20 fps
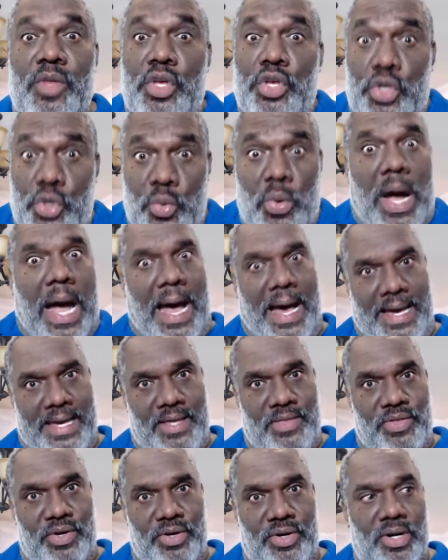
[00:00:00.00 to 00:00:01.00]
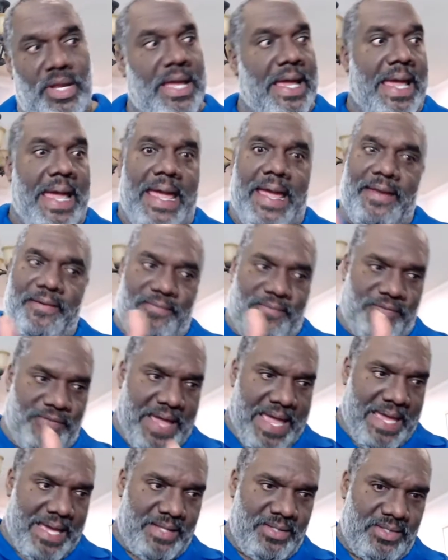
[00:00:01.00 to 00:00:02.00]
You either
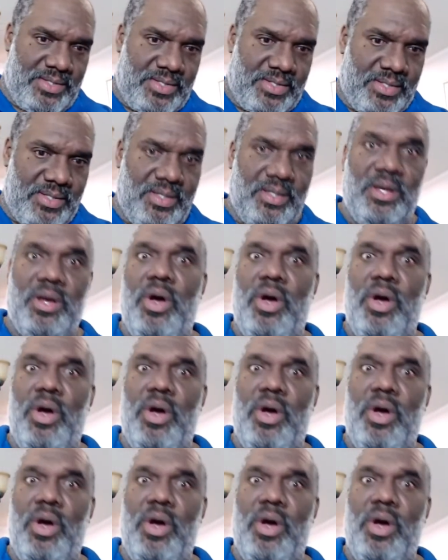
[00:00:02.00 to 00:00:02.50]
advance